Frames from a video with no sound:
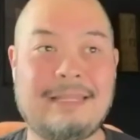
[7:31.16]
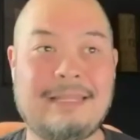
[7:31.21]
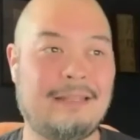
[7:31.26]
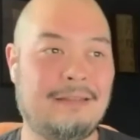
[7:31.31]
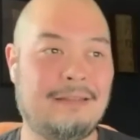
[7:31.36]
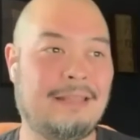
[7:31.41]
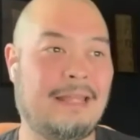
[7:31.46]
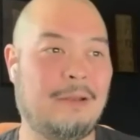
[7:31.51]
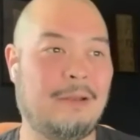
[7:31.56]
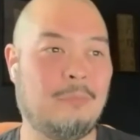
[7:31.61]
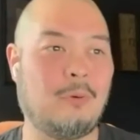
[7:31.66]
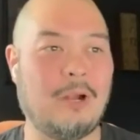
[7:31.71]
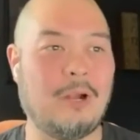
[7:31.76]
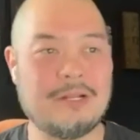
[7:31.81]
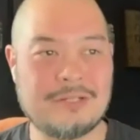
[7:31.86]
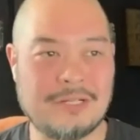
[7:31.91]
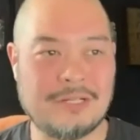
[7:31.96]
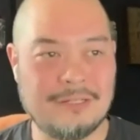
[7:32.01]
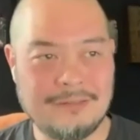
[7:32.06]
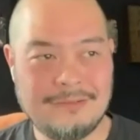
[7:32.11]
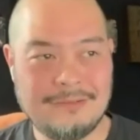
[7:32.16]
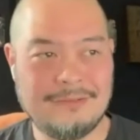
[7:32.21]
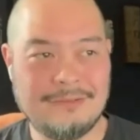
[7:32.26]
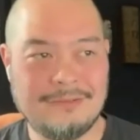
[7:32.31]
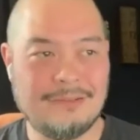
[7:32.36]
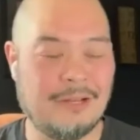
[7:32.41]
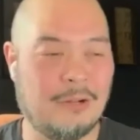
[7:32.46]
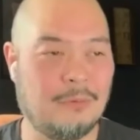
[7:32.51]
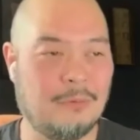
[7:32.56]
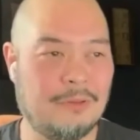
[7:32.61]
that impression,
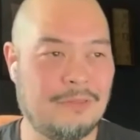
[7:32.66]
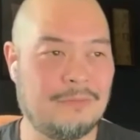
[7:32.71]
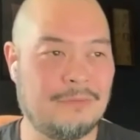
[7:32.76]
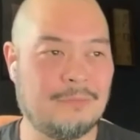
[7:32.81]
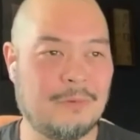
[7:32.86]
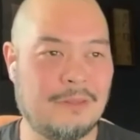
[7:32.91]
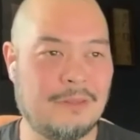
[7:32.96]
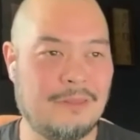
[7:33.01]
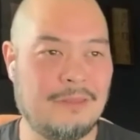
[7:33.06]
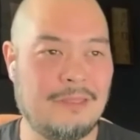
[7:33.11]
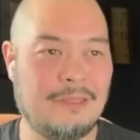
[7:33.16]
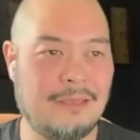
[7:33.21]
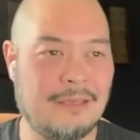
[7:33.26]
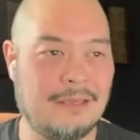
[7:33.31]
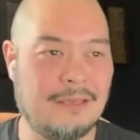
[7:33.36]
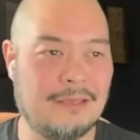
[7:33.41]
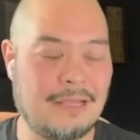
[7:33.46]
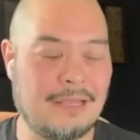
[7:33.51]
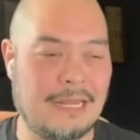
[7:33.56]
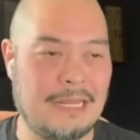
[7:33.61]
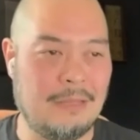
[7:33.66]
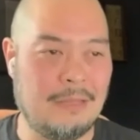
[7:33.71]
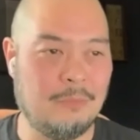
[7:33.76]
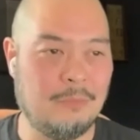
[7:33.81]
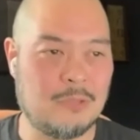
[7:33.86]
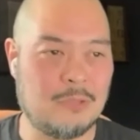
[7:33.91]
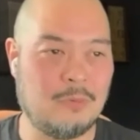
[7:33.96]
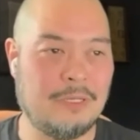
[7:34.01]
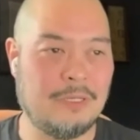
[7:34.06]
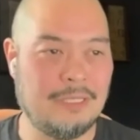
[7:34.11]
with the kind of in
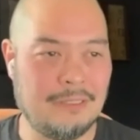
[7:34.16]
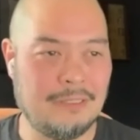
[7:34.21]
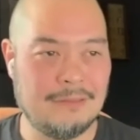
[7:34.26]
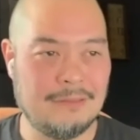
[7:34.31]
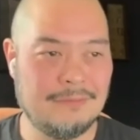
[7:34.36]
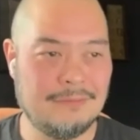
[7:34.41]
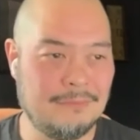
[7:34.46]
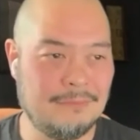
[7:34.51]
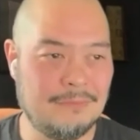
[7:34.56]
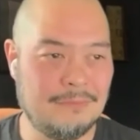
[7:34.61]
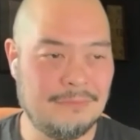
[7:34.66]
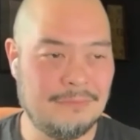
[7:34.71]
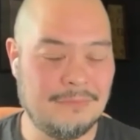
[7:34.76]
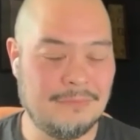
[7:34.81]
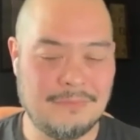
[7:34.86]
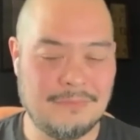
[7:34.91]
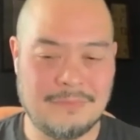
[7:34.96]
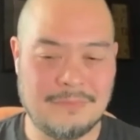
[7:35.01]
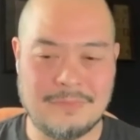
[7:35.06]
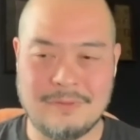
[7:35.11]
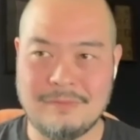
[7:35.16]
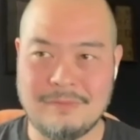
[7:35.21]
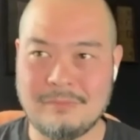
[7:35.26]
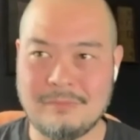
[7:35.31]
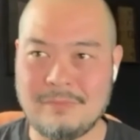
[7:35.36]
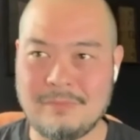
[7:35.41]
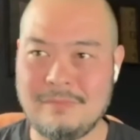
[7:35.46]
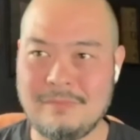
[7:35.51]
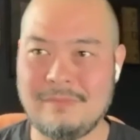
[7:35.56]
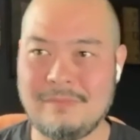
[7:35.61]
between,
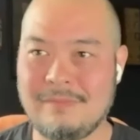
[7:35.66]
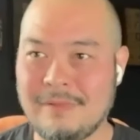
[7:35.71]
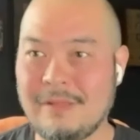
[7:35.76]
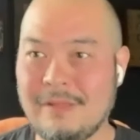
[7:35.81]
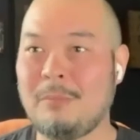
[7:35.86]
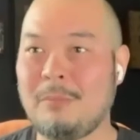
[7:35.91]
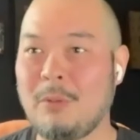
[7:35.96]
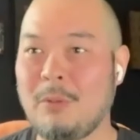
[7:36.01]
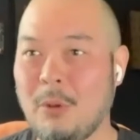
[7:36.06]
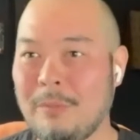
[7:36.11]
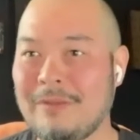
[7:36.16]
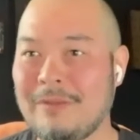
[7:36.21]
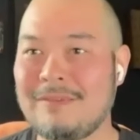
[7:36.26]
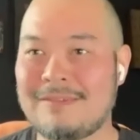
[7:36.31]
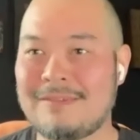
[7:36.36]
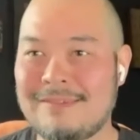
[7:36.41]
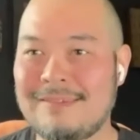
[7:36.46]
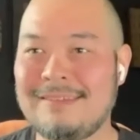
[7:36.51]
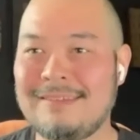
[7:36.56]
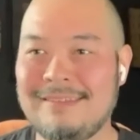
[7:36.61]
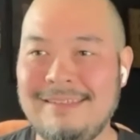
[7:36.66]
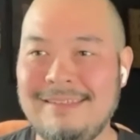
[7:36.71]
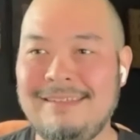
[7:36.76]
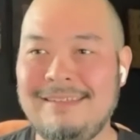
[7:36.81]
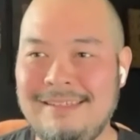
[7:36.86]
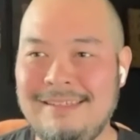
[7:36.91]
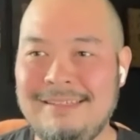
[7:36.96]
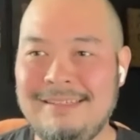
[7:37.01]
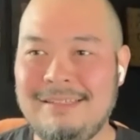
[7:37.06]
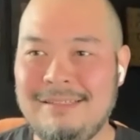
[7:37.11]
moments,
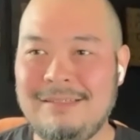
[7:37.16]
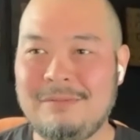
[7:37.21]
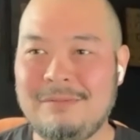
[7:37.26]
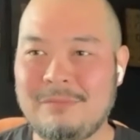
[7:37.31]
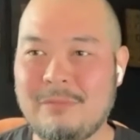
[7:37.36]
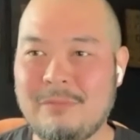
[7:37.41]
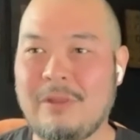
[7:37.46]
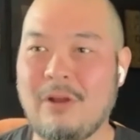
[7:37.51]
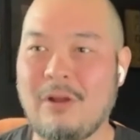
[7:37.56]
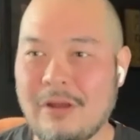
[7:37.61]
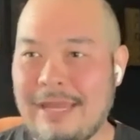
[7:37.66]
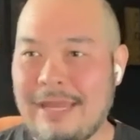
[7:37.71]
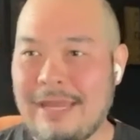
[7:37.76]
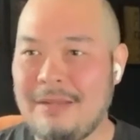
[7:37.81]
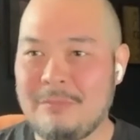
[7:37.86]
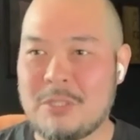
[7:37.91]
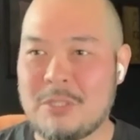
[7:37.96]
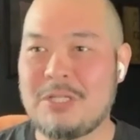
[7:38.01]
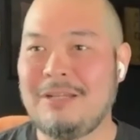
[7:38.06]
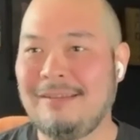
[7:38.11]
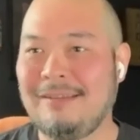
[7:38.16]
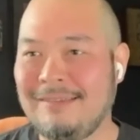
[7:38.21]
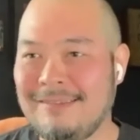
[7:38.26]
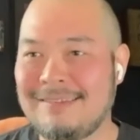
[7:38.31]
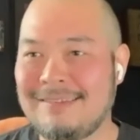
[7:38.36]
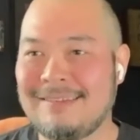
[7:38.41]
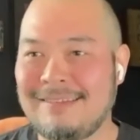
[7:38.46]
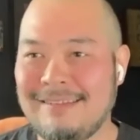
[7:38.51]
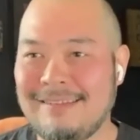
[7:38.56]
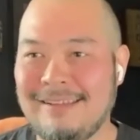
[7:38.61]
the arcade
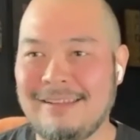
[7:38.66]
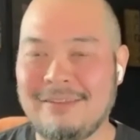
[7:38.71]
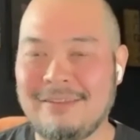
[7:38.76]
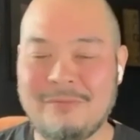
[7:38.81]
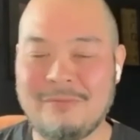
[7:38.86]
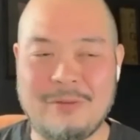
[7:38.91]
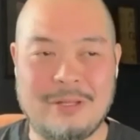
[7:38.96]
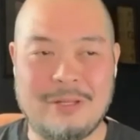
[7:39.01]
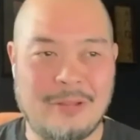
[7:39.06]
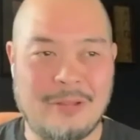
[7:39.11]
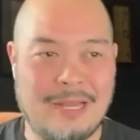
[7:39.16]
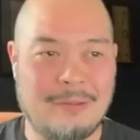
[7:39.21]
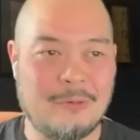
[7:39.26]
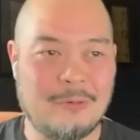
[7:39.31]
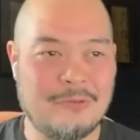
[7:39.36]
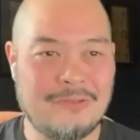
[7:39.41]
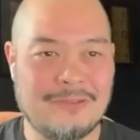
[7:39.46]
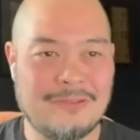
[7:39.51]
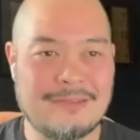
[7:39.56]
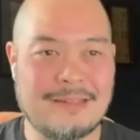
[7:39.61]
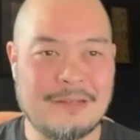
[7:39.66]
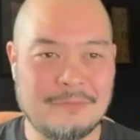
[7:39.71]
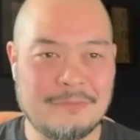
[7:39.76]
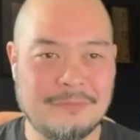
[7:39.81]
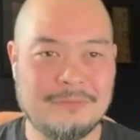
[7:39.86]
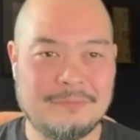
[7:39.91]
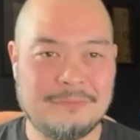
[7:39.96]
machines and the video cameras and stuff.